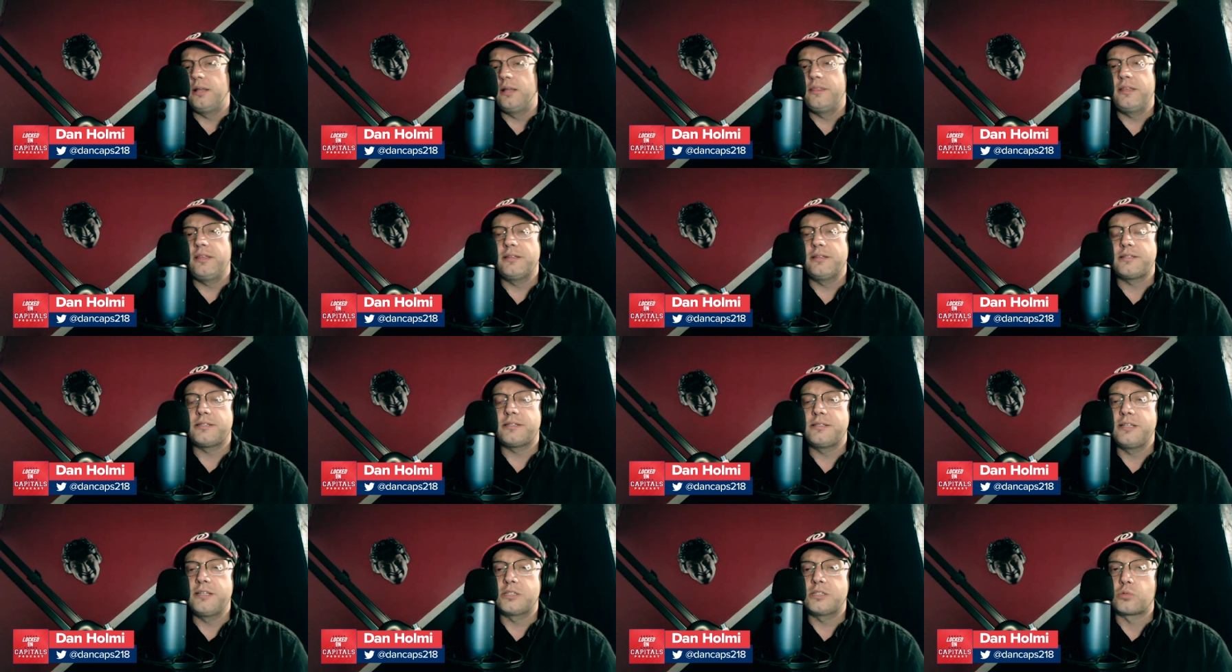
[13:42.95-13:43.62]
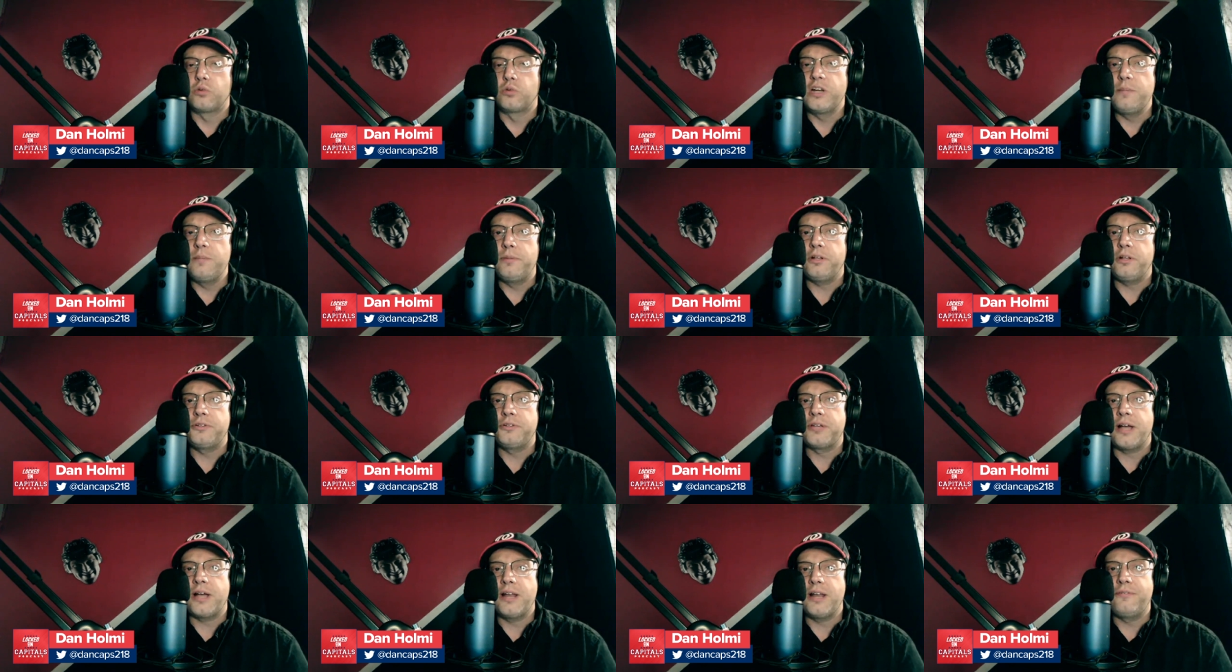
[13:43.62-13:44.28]
this
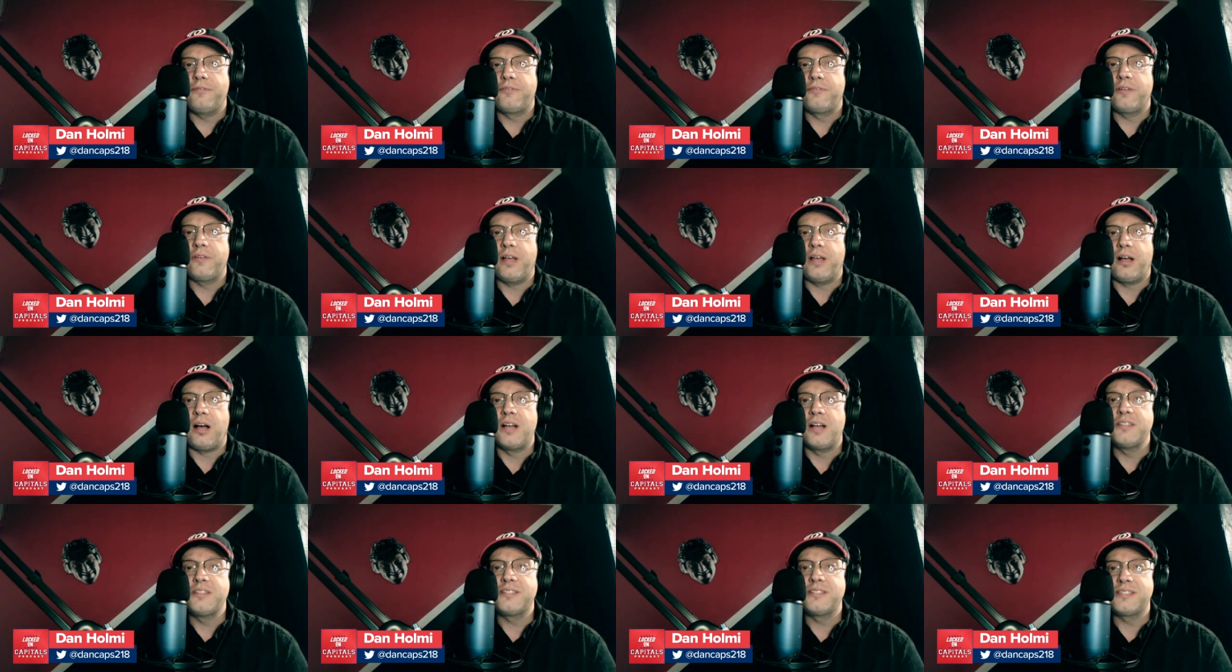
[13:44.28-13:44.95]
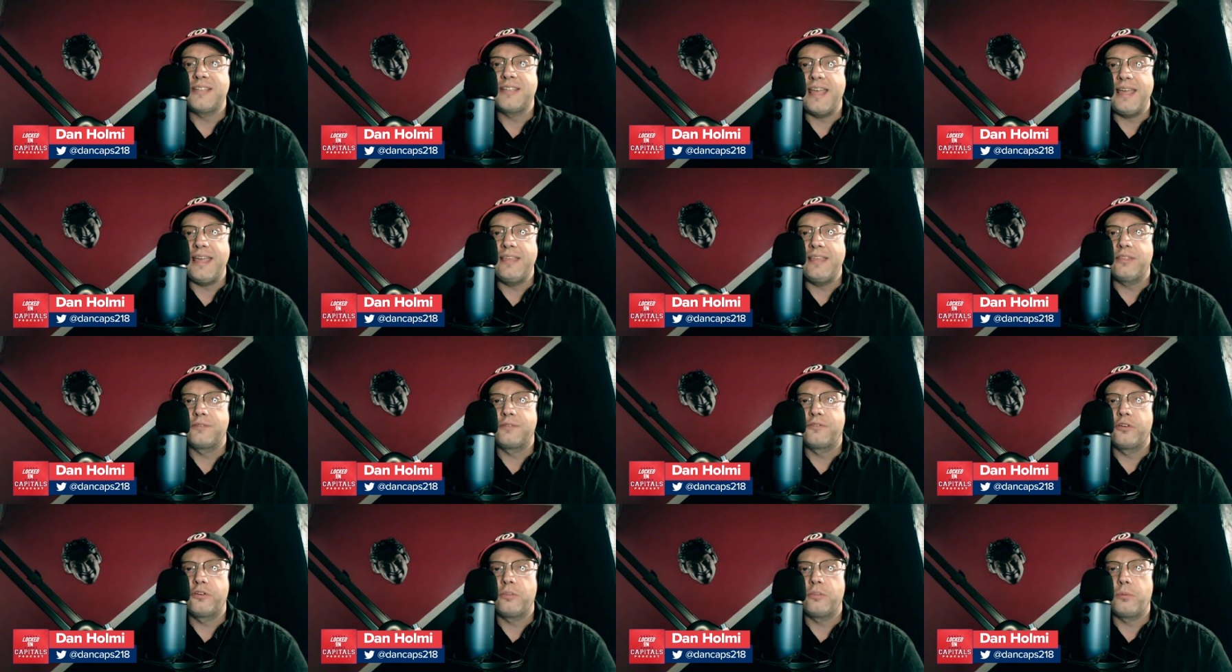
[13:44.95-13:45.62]
rebuild kind of
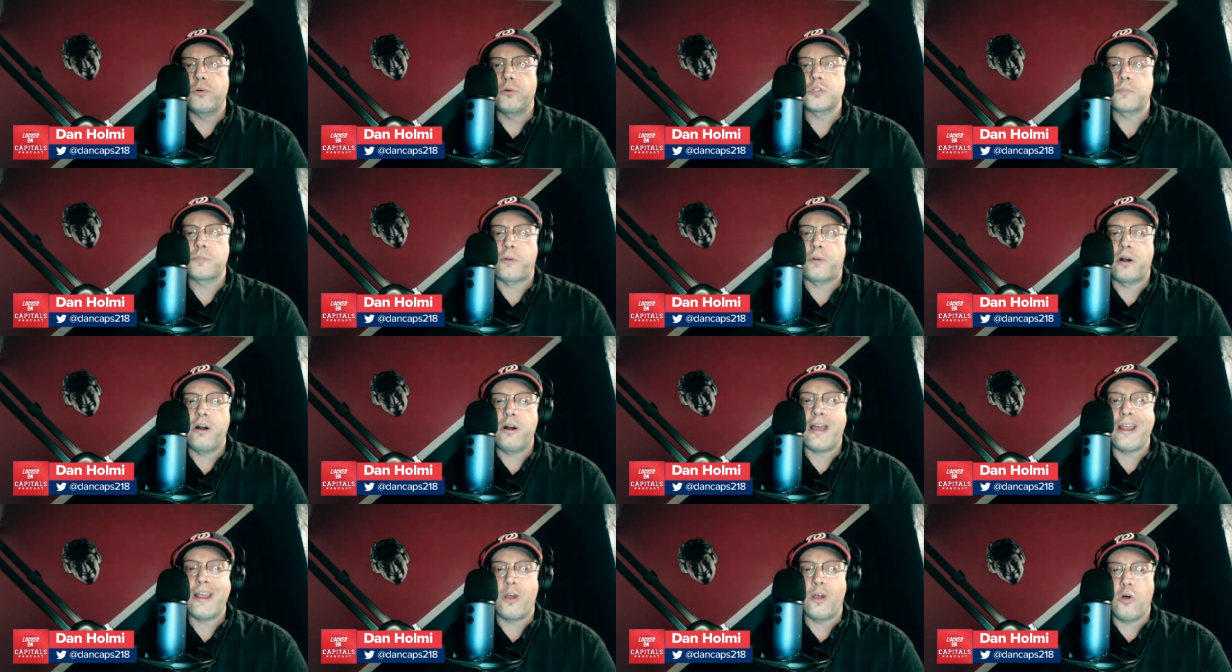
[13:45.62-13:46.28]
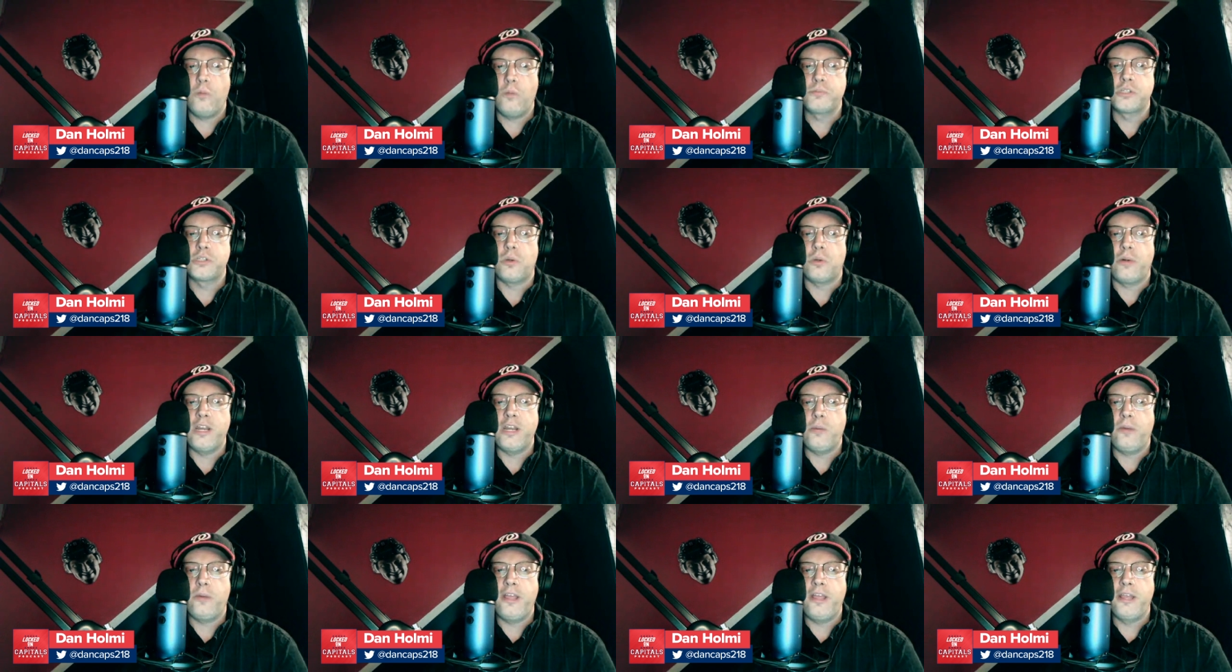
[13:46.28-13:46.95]
unscathed for the most part. I hope so
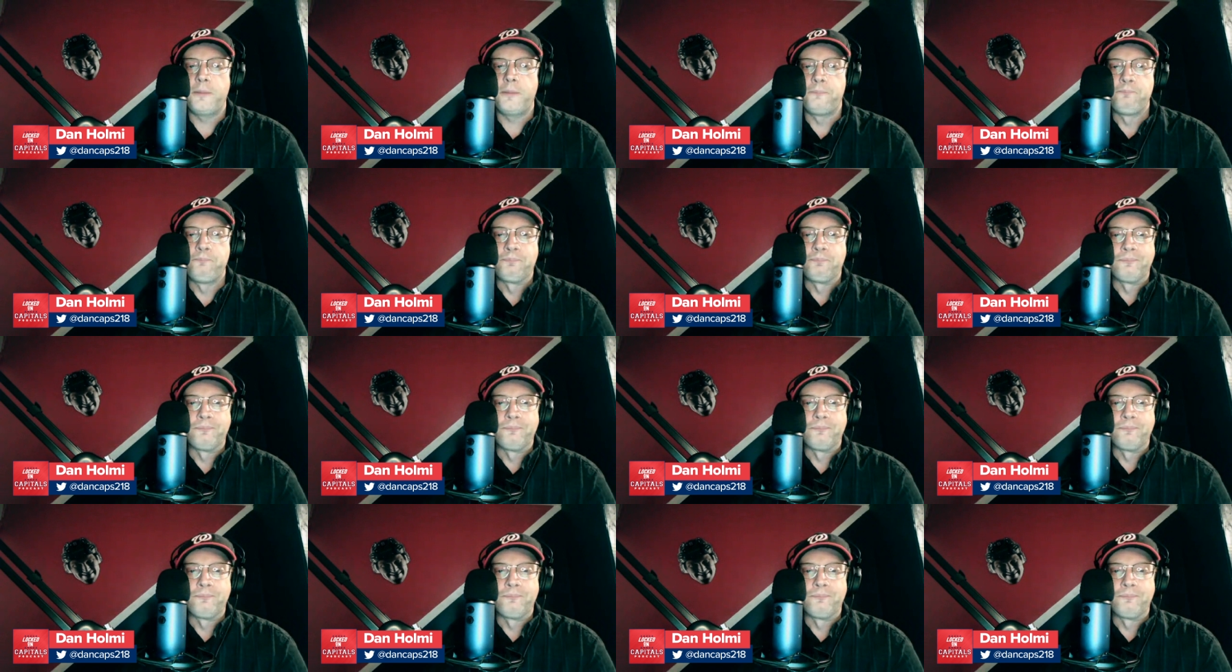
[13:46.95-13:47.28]
anyway.